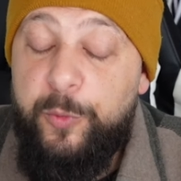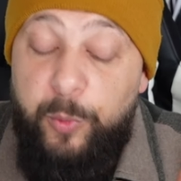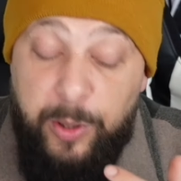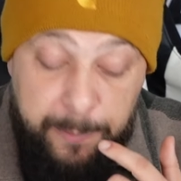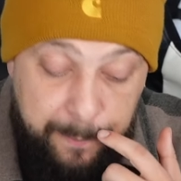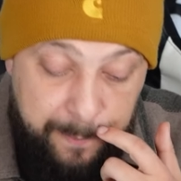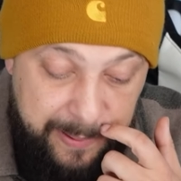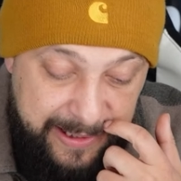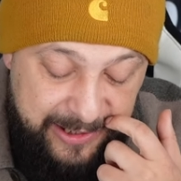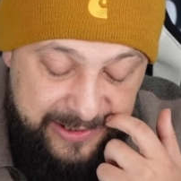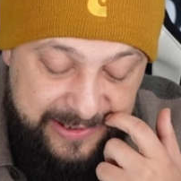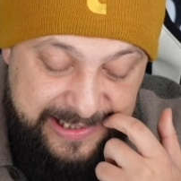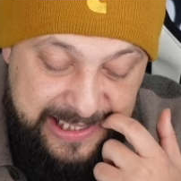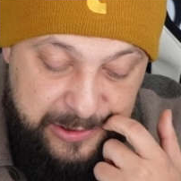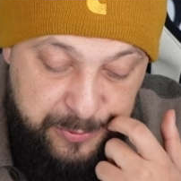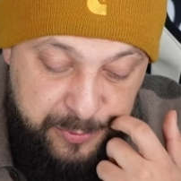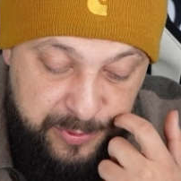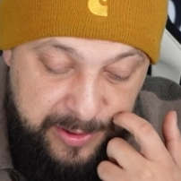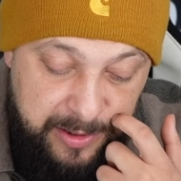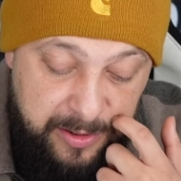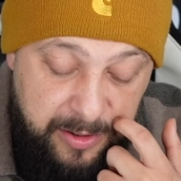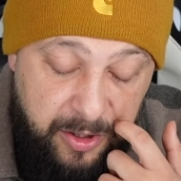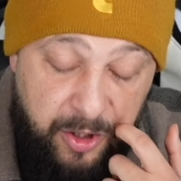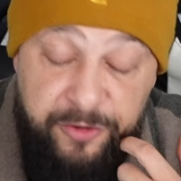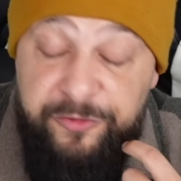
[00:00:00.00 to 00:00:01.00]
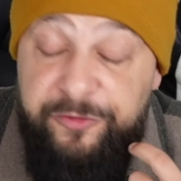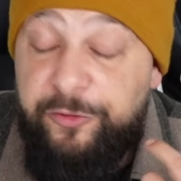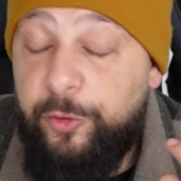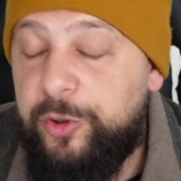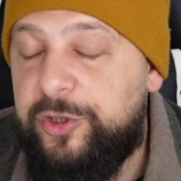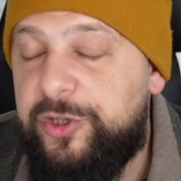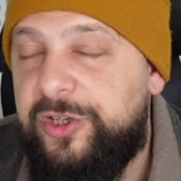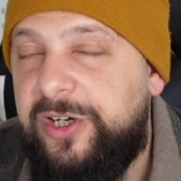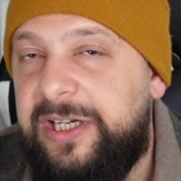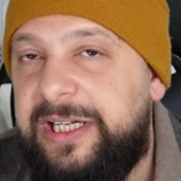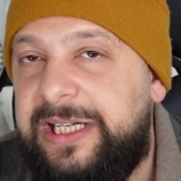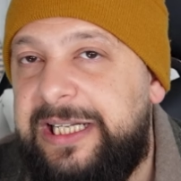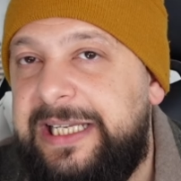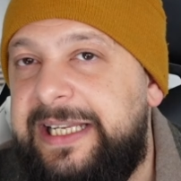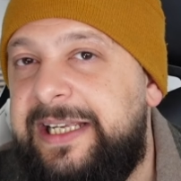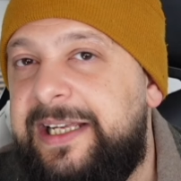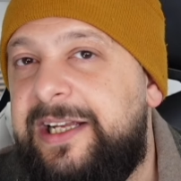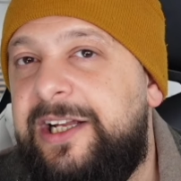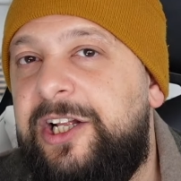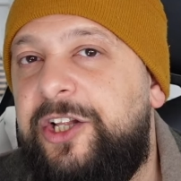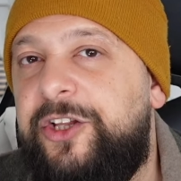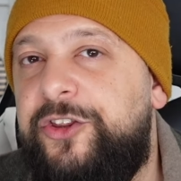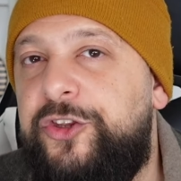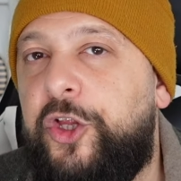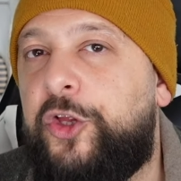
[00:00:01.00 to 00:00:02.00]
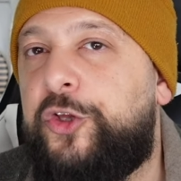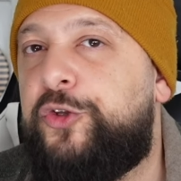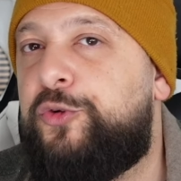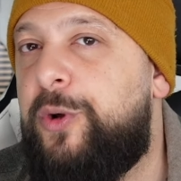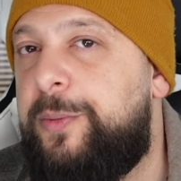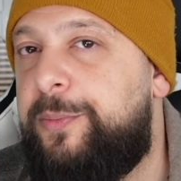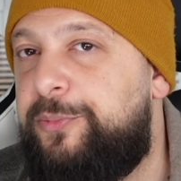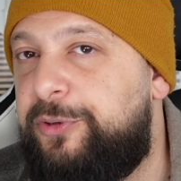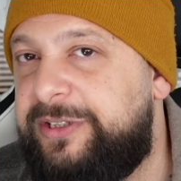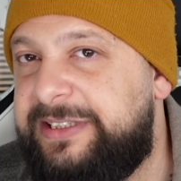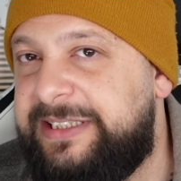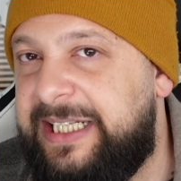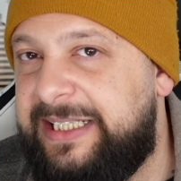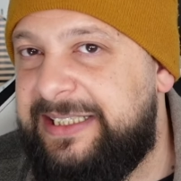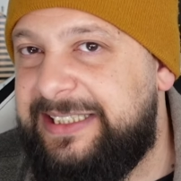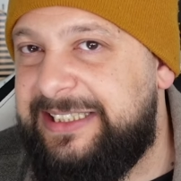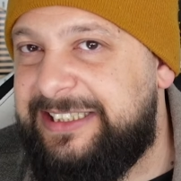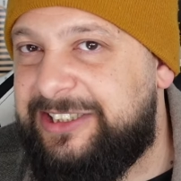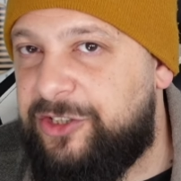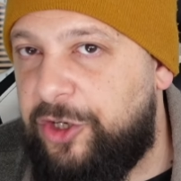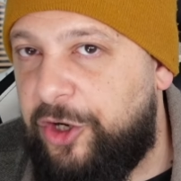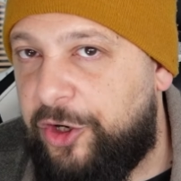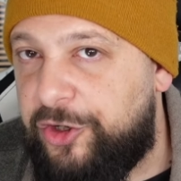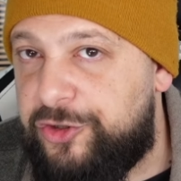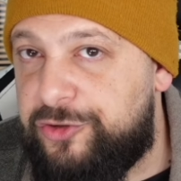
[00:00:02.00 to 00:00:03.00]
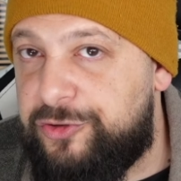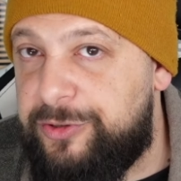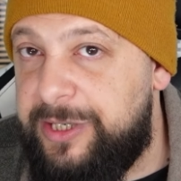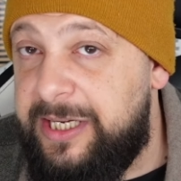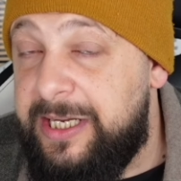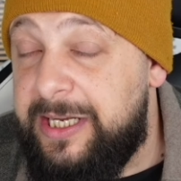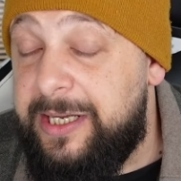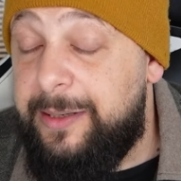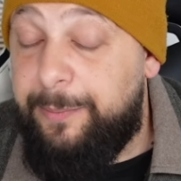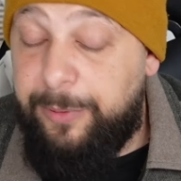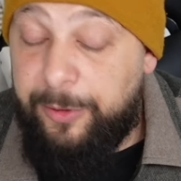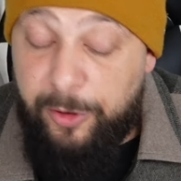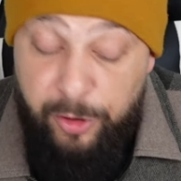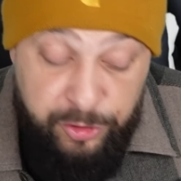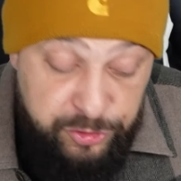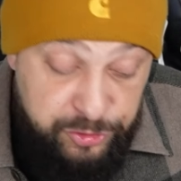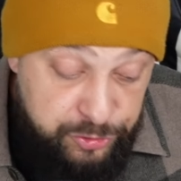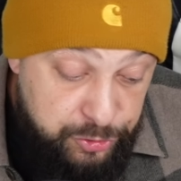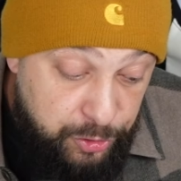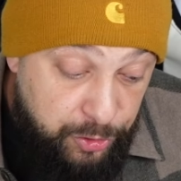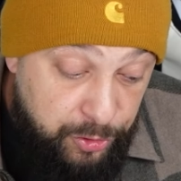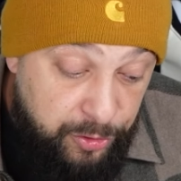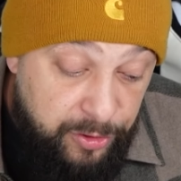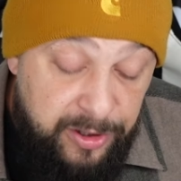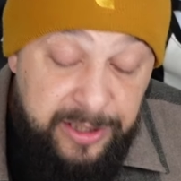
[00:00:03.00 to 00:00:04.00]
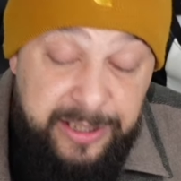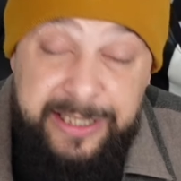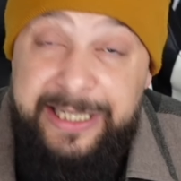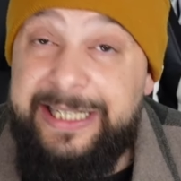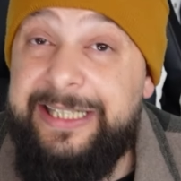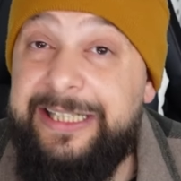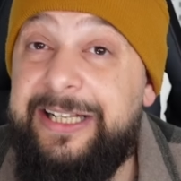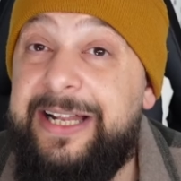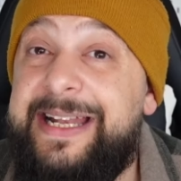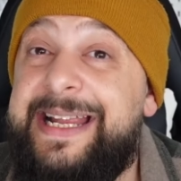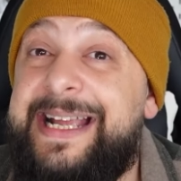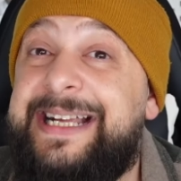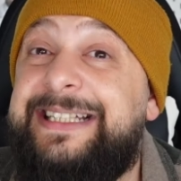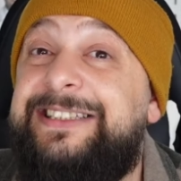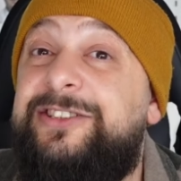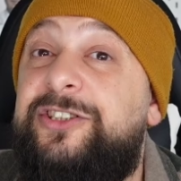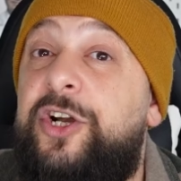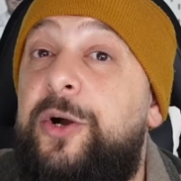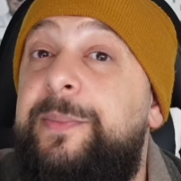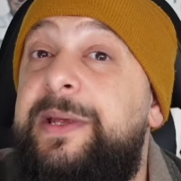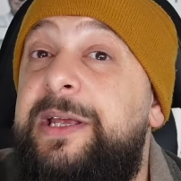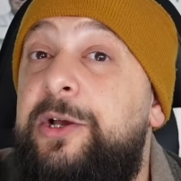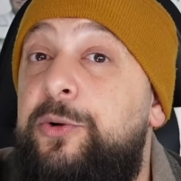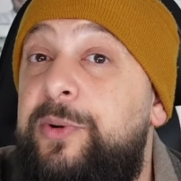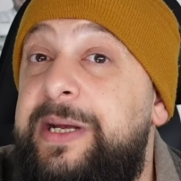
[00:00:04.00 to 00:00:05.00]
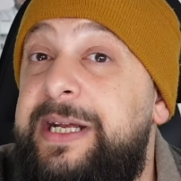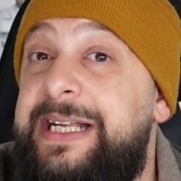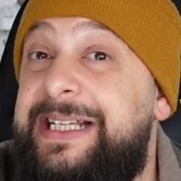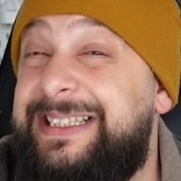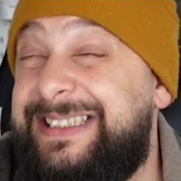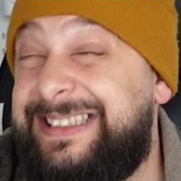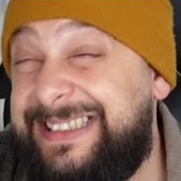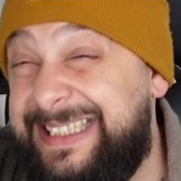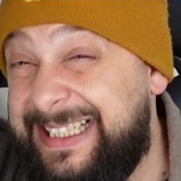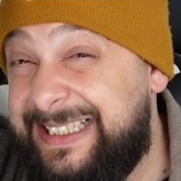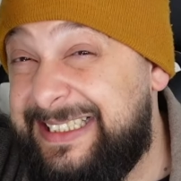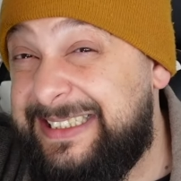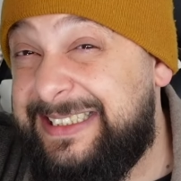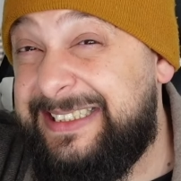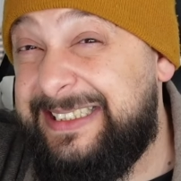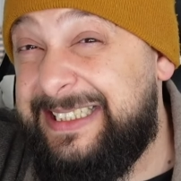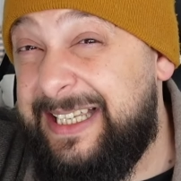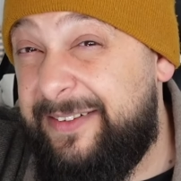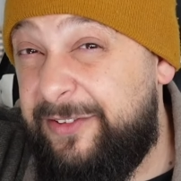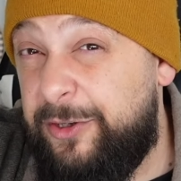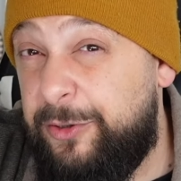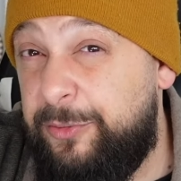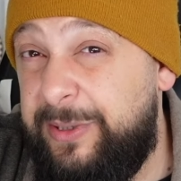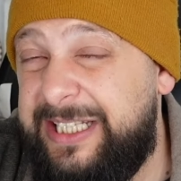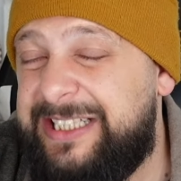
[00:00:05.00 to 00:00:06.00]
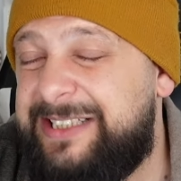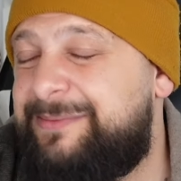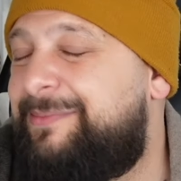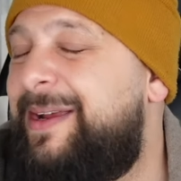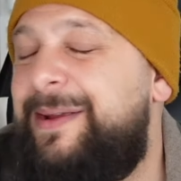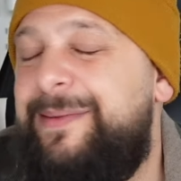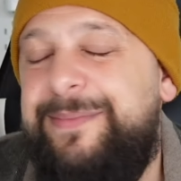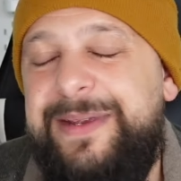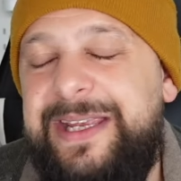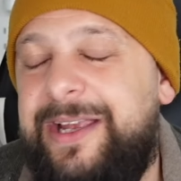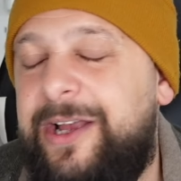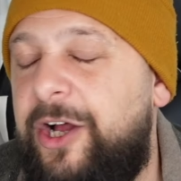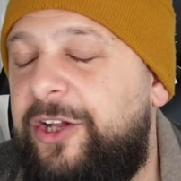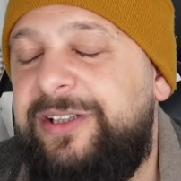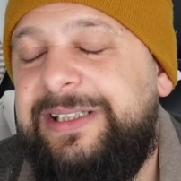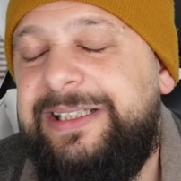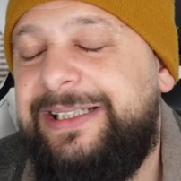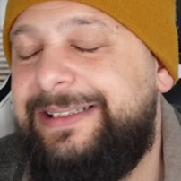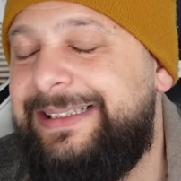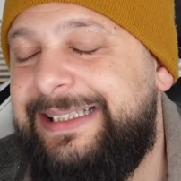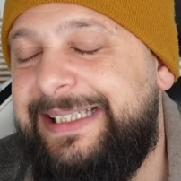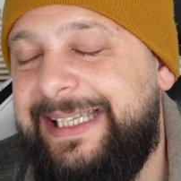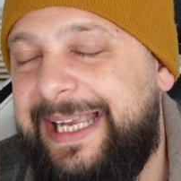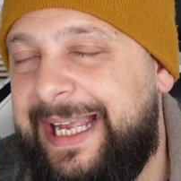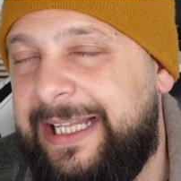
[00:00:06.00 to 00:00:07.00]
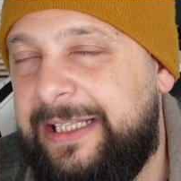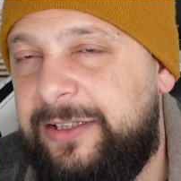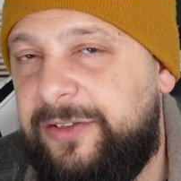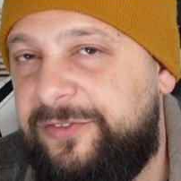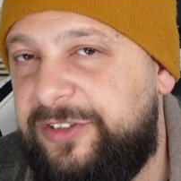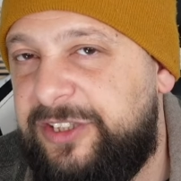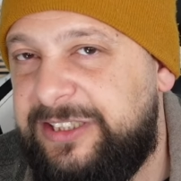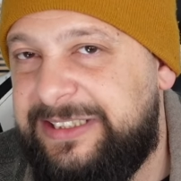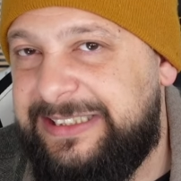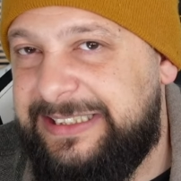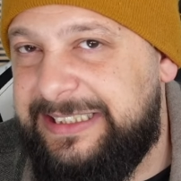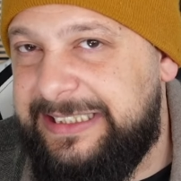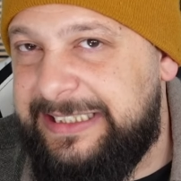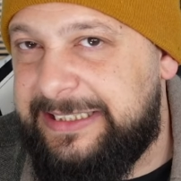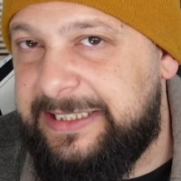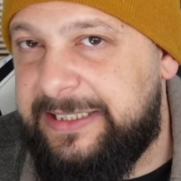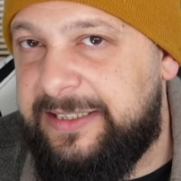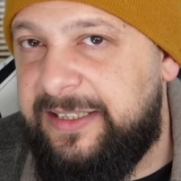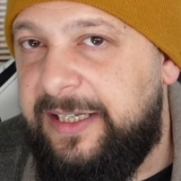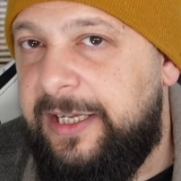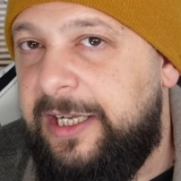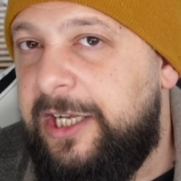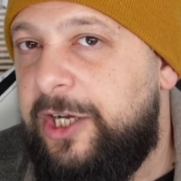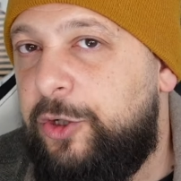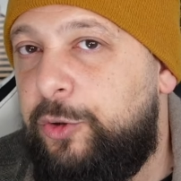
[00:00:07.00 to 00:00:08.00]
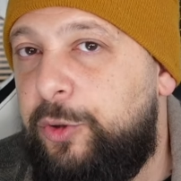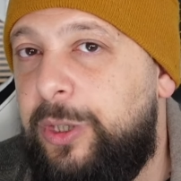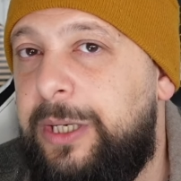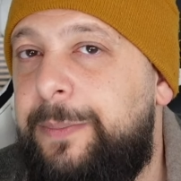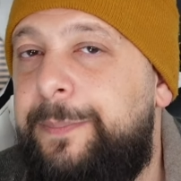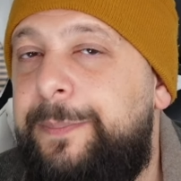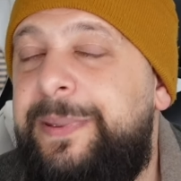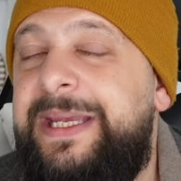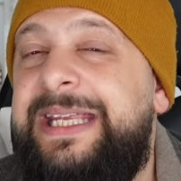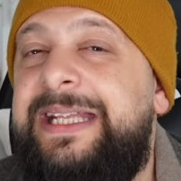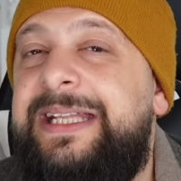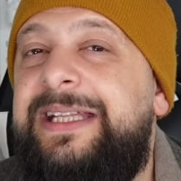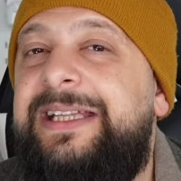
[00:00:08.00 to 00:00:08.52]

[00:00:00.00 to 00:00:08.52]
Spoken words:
One player that will unfortunately not represent his country, but also in the next coming weeks, 6-7 weeks, maybe until the end of the season, will be